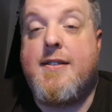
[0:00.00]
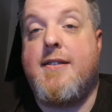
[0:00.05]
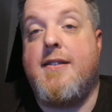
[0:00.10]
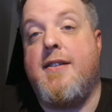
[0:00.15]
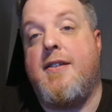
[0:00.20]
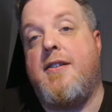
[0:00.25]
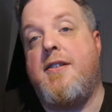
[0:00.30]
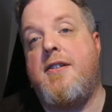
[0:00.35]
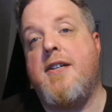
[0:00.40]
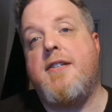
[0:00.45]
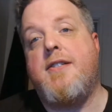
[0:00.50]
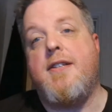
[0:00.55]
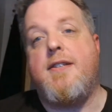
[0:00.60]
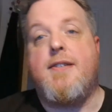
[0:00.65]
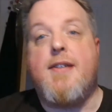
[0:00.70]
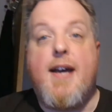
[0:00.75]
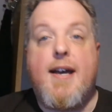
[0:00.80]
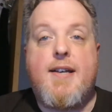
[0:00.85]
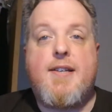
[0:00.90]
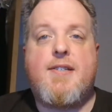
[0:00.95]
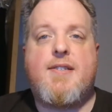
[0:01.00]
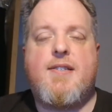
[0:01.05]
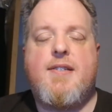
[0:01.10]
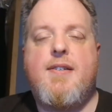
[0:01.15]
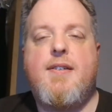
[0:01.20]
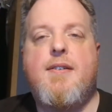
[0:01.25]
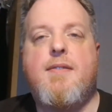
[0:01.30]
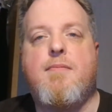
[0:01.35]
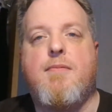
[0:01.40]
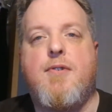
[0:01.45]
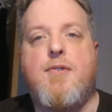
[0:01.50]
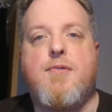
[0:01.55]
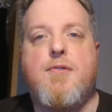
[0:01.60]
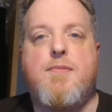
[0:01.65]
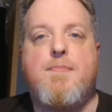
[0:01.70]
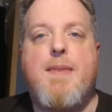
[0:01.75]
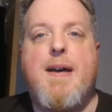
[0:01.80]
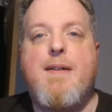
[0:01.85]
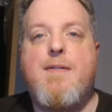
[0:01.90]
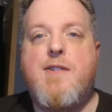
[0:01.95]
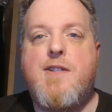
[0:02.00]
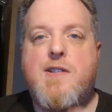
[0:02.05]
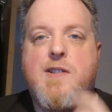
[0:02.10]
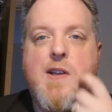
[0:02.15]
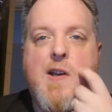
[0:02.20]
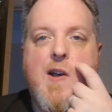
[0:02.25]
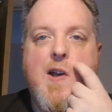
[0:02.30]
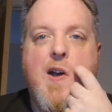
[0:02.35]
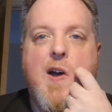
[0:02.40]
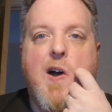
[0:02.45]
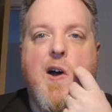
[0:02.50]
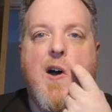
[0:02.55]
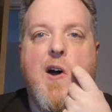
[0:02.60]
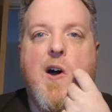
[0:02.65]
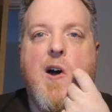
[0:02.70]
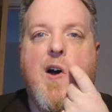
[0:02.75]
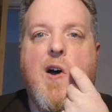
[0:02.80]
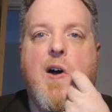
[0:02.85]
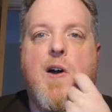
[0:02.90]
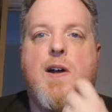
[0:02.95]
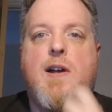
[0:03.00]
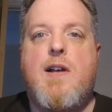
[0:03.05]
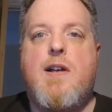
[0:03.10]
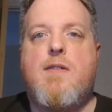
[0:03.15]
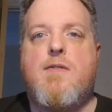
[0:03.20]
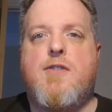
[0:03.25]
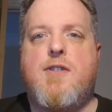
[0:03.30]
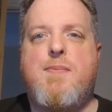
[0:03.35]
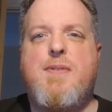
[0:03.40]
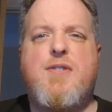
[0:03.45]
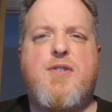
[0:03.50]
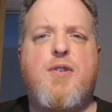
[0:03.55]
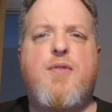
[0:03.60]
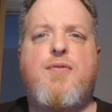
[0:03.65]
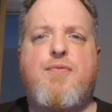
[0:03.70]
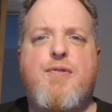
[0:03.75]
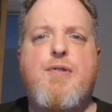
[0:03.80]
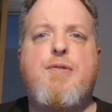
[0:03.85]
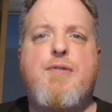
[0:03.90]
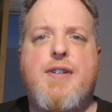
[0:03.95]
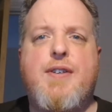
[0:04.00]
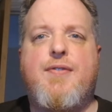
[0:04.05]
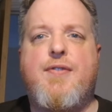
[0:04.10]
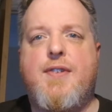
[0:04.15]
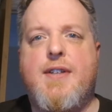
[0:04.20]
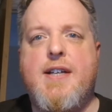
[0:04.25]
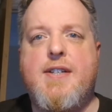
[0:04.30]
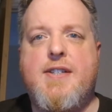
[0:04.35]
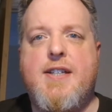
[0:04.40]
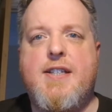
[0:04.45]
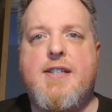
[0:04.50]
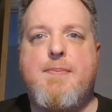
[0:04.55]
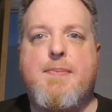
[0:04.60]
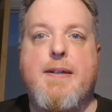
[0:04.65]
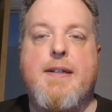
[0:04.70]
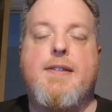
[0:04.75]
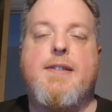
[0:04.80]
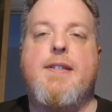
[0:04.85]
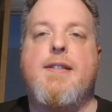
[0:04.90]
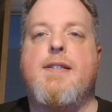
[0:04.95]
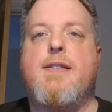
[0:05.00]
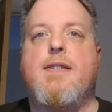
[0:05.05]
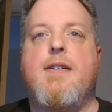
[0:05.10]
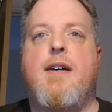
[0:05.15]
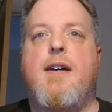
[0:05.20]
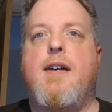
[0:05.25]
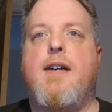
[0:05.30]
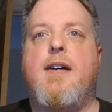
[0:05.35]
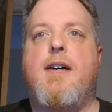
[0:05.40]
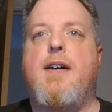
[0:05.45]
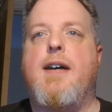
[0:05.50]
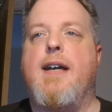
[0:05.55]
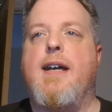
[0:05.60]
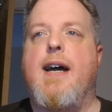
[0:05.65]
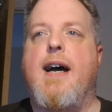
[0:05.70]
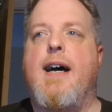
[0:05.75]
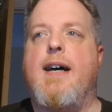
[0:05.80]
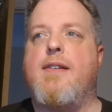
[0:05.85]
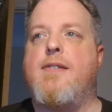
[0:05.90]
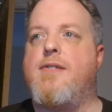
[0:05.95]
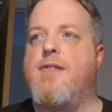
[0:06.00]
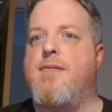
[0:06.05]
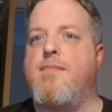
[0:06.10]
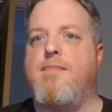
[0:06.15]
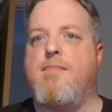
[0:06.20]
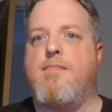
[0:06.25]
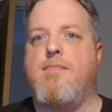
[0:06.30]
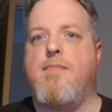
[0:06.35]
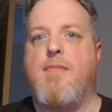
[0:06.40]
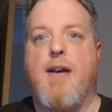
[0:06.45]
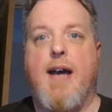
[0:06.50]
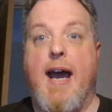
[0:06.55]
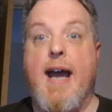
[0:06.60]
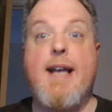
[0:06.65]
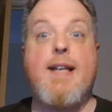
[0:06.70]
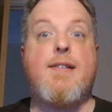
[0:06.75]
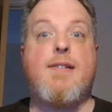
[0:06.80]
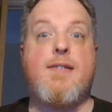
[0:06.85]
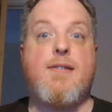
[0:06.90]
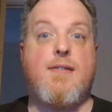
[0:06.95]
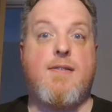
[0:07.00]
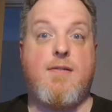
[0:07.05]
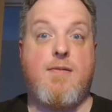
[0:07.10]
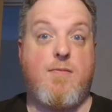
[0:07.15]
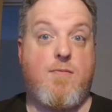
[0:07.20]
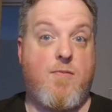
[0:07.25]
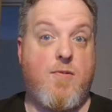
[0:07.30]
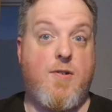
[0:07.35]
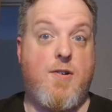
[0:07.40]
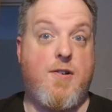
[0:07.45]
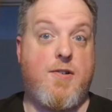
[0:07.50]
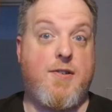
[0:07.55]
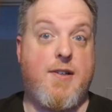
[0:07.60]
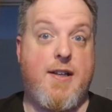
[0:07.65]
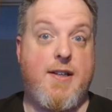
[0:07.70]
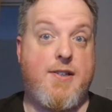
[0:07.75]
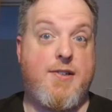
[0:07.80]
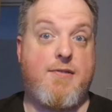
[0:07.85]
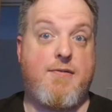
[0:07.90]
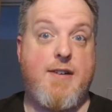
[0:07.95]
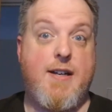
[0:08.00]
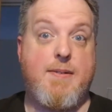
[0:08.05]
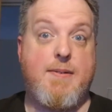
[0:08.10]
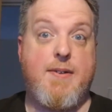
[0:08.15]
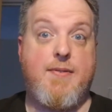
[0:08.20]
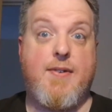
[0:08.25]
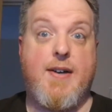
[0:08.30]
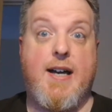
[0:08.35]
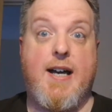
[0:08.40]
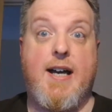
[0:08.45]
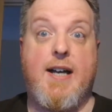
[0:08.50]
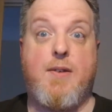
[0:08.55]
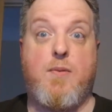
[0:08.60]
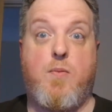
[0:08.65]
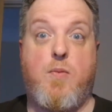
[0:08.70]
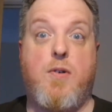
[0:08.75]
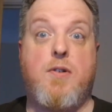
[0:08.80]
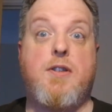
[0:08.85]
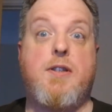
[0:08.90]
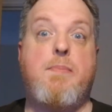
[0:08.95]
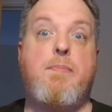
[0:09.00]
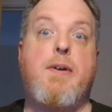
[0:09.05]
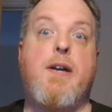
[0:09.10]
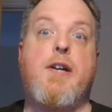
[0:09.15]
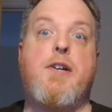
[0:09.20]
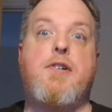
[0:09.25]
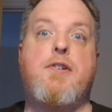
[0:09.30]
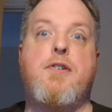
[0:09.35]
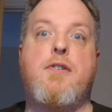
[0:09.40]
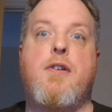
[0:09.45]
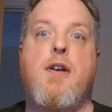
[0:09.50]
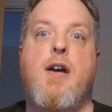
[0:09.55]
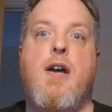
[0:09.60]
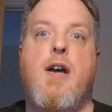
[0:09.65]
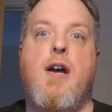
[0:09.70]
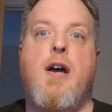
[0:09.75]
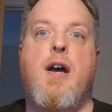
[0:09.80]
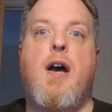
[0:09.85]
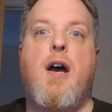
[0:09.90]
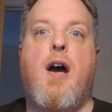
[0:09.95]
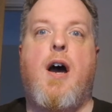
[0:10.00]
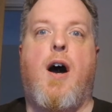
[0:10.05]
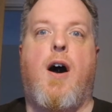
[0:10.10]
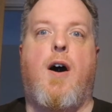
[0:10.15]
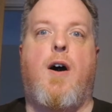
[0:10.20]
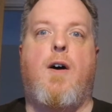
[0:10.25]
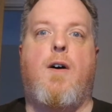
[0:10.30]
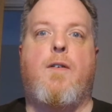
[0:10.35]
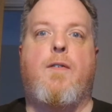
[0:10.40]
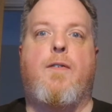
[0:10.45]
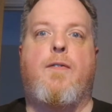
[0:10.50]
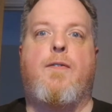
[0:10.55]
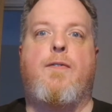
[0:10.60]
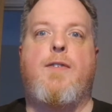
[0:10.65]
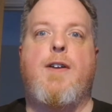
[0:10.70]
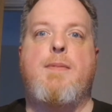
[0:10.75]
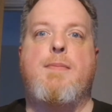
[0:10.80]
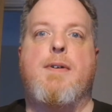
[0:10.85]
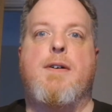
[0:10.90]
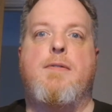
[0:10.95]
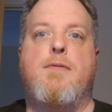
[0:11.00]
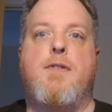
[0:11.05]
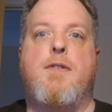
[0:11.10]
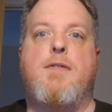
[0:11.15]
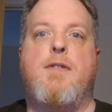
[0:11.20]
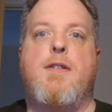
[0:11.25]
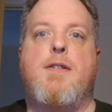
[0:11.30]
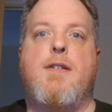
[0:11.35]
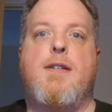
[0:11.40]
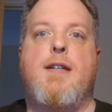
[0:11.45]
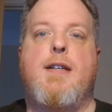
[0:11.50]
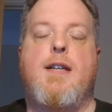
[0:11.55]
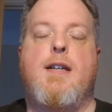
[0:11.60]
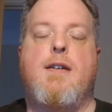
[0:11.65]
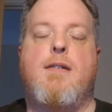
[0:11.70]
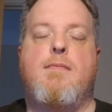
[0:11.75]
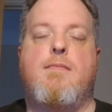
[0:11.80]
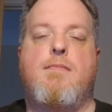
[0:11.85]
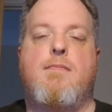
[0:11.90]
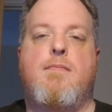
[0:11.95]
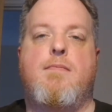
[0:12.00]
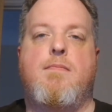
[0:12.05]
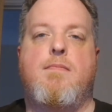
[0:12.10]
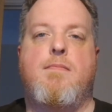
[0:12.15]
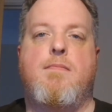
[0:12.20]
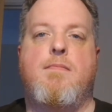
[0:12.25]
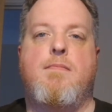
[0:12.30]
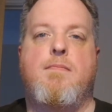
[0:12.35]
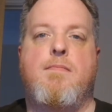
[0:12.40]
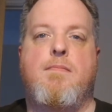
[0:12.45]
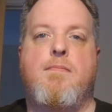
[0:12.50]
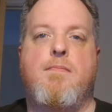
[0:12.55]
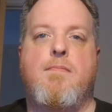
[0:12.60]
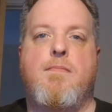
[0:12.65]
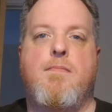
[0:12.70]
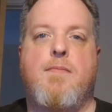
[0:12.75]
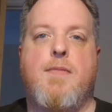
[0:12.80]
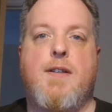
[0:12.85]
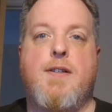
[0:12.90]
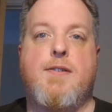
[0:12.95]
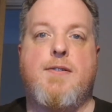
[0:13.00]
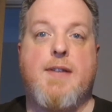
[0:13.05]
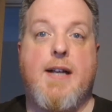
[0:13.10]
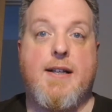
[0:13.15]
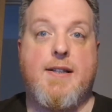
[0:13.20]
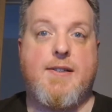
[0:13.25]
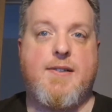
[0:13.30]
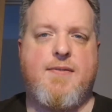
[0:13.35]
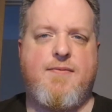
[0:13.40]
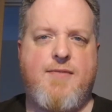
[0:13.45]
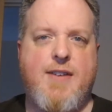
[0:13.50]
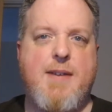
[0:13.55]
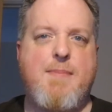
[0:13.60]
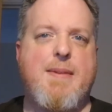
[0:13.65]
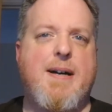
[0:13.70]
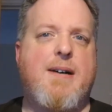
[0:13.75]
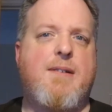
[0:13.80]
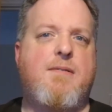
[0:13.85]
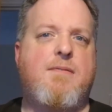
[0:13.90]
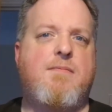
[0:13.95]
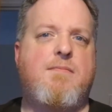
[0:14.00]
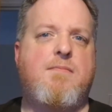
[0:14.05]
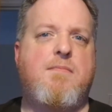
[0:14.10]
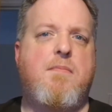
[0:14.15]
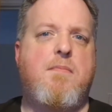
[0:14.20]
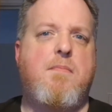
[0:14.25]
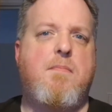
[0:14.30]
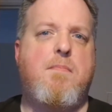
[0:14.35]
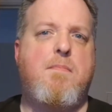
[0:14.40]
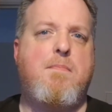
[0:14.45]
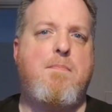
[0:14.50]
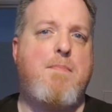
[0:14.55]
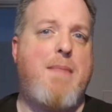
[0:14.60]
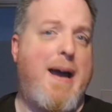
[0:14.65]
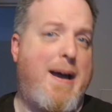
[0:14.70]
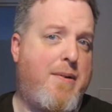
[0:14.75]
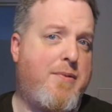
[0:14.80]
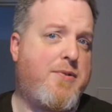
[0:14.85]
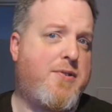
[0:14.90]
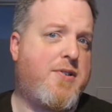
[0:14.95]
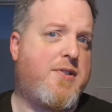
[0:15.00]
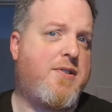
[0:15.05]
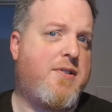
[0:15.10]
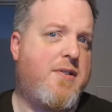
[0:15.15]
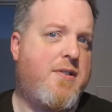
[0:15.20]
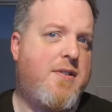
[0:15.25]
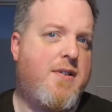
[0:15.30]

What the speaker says: suggested text, which was MAUS, was a bit too fruity for their sensibilities. It had some 8 words they disagreed with and 1 depiction of female nudity. That's a female mouse